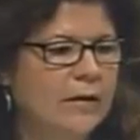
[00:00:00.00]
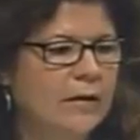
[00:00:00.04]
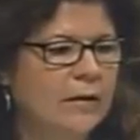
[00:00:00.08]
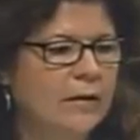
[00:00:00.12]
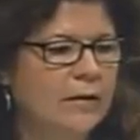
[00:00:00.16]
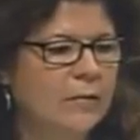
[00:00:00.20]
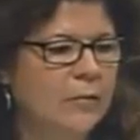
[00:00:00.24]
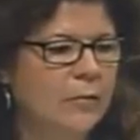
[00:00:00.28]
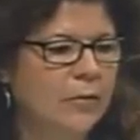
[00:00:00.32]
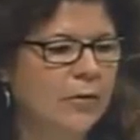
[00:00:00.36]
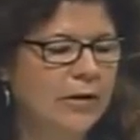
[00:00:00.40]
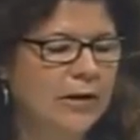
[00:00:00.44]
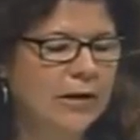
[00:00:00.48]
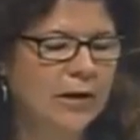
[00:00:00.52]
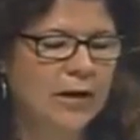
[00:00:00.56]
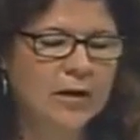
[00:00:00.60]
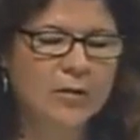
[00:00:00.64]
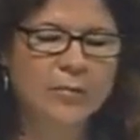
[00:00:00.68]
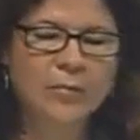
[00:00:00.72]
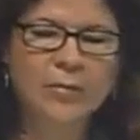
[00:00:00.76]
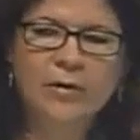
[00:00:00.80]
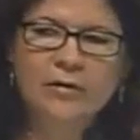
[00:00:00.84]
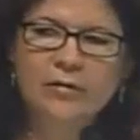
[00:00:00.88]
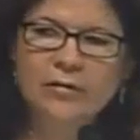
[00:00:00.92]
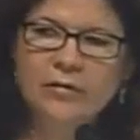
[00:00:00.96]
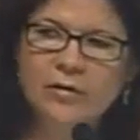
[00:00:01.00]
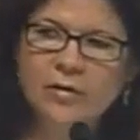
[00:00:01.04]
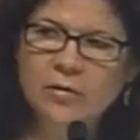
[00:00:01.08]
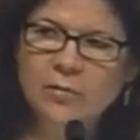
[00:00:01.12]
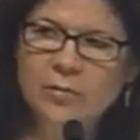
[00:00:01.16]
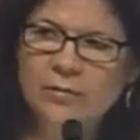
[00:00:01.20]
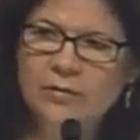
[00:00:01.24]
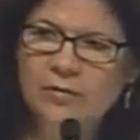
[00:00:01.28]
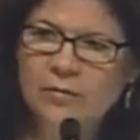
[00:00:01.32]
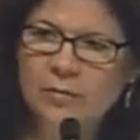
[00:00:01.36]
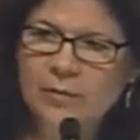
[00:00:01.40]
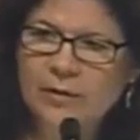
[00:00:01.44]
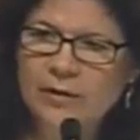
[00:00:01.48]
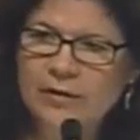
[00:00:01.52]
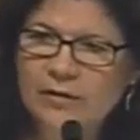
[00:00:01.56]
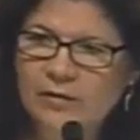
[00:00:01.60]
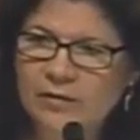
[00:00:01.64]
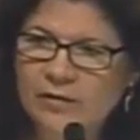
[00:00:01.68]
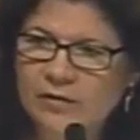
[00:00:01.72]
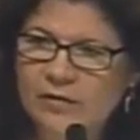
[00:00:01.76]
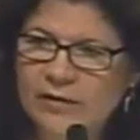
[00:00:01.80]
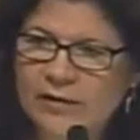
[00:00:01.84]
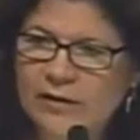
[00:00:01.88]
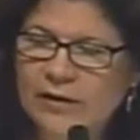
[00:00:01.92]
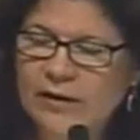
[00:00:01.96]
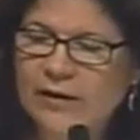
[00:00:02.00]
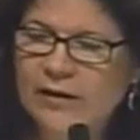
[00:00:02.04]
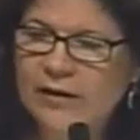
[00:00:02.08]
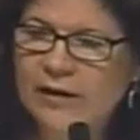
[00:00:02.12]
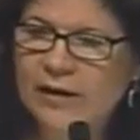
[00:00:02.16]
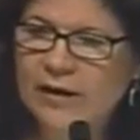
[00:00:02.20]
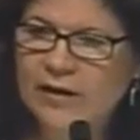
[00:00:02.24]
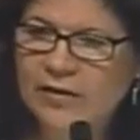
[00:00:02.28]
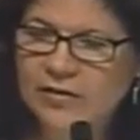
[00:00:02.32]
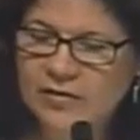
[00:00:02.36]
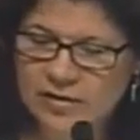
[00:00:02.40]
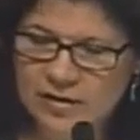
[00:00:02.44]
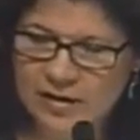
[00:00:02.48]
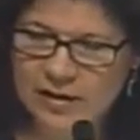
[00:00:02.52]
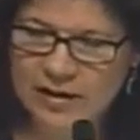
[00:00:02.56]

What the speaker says: the Marin County Parks and Open Space is the lead